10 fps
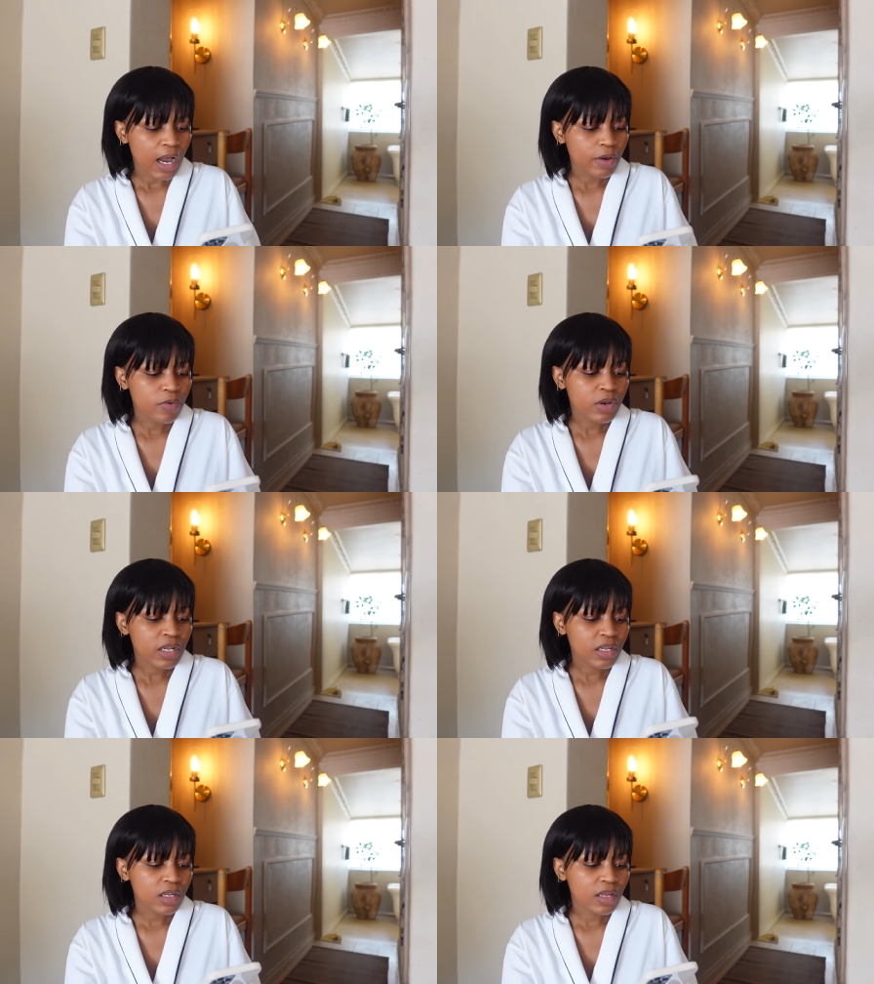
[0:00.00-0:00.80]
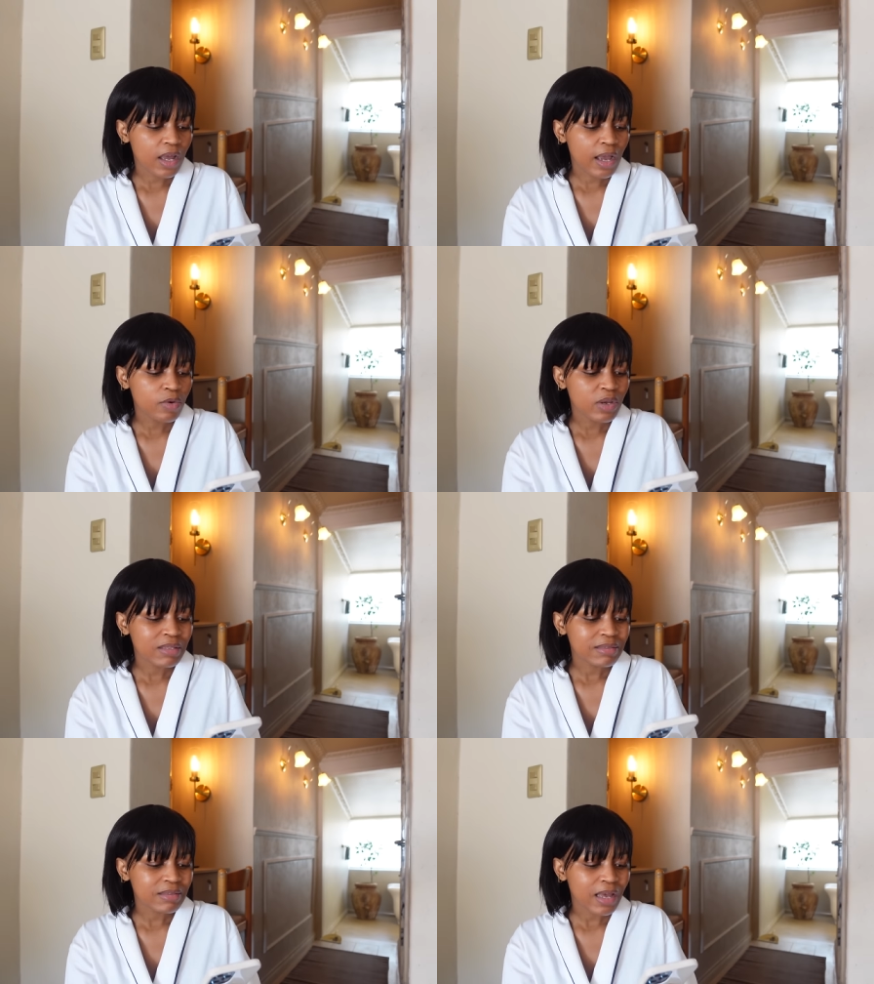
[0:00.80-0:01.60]
I really, are you
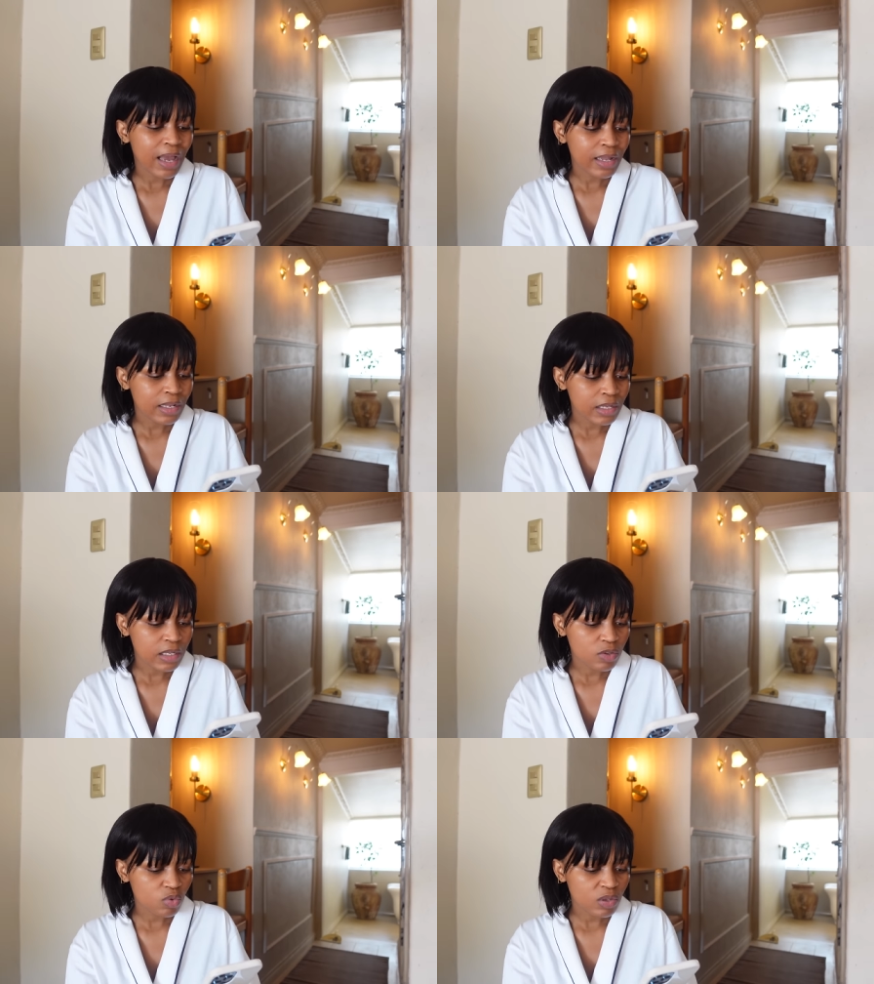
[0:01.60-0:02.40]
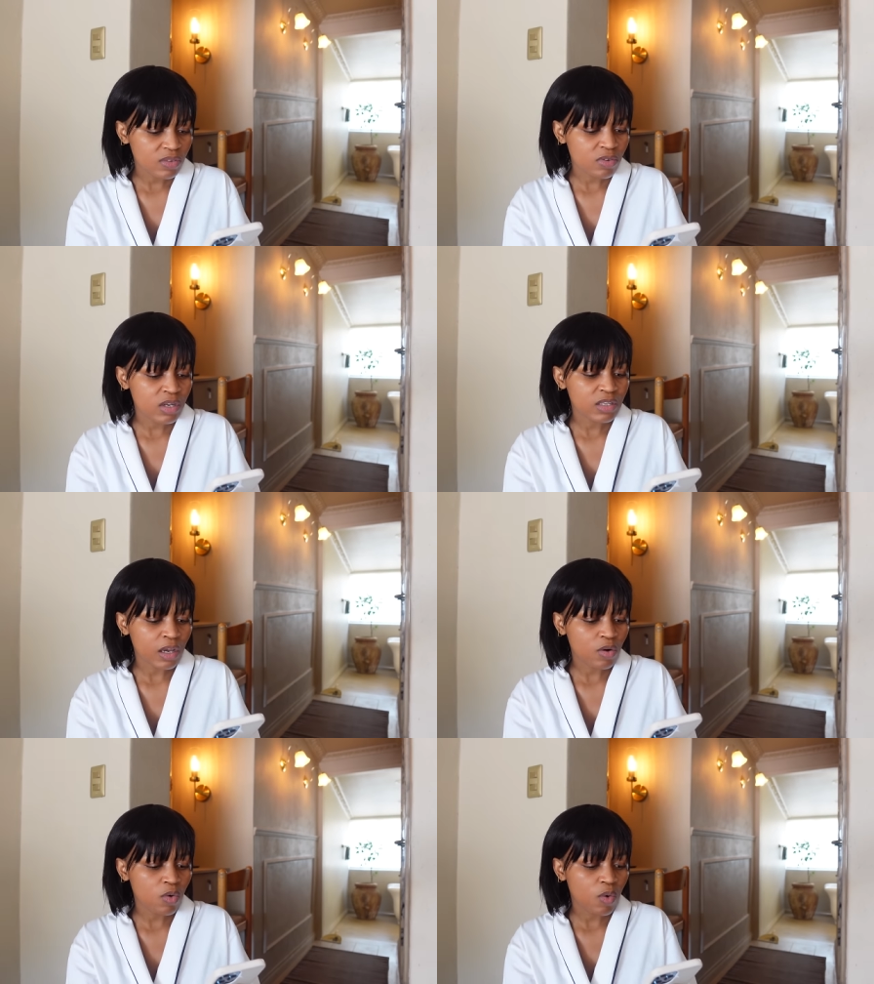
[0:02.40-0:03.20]
entirely into interior
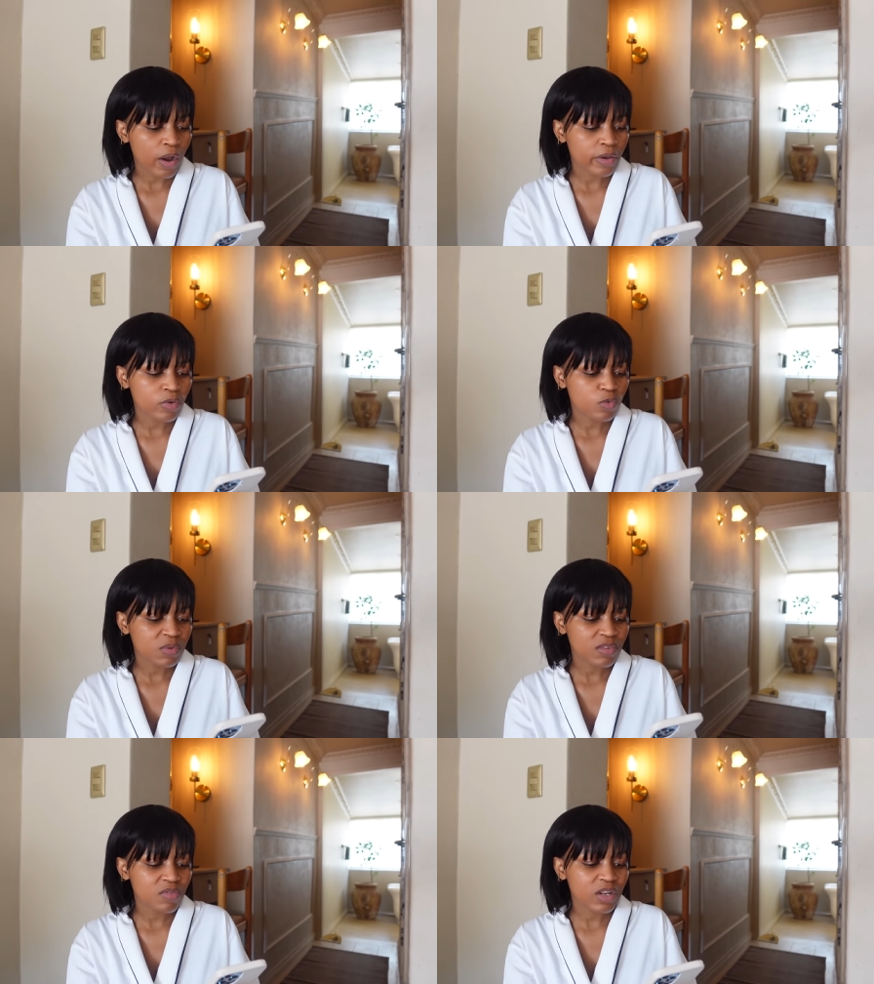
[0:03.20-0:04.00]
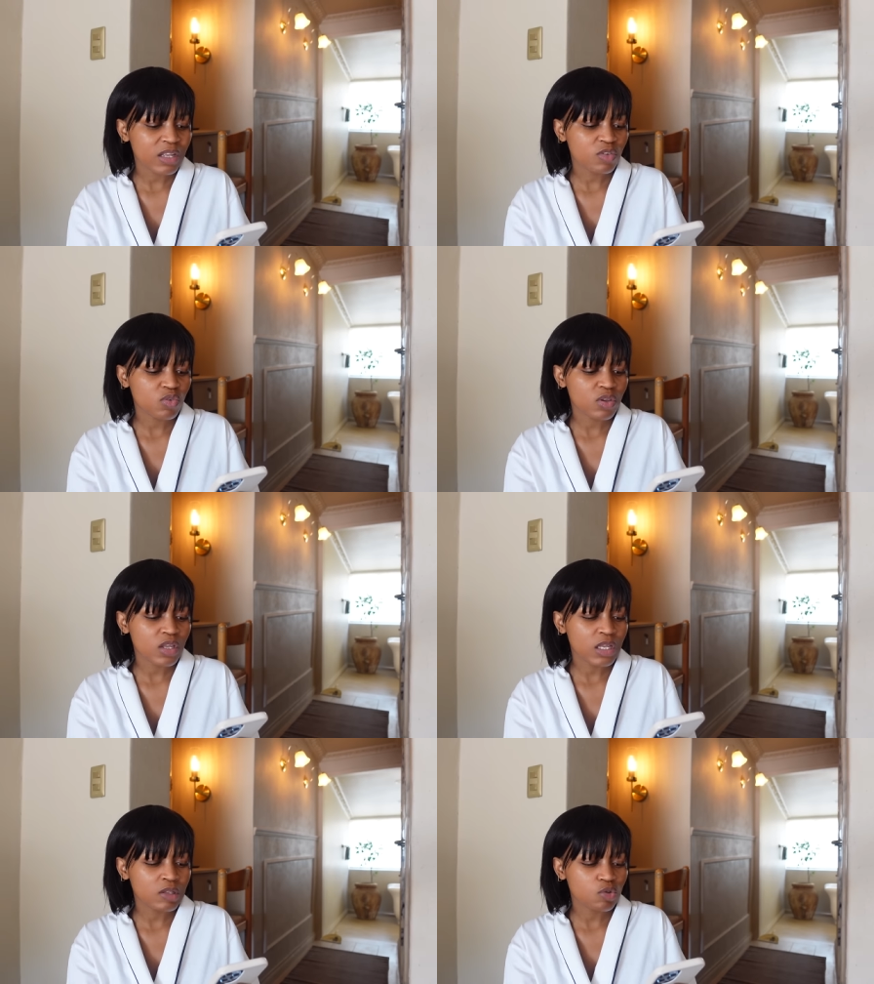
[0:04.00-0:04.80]
deco? Are you specifically into,
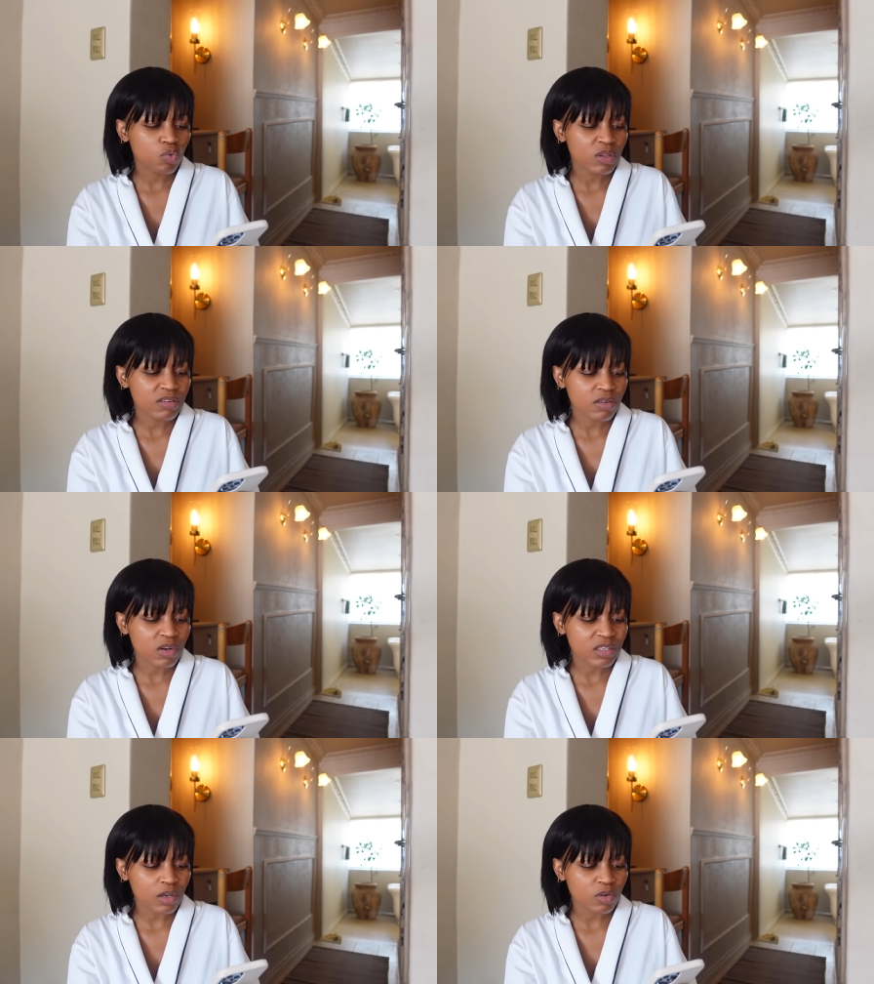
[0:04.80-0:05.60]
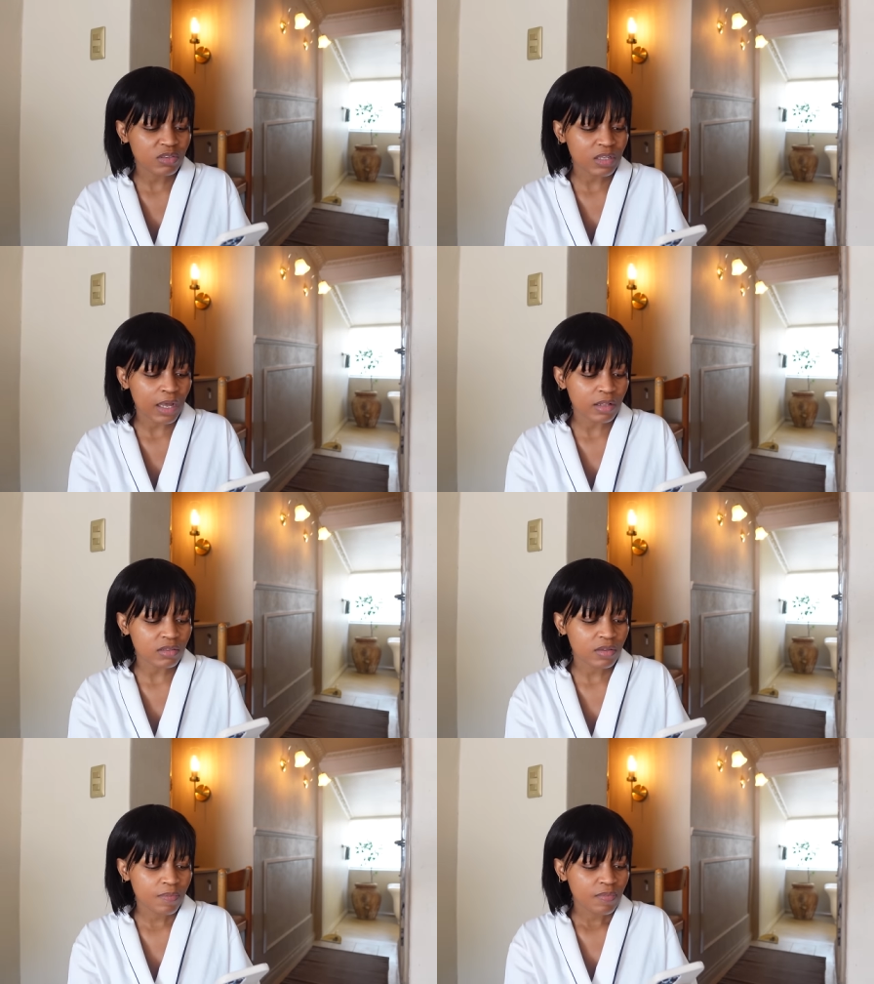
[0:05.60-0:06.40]
into interior deco styles?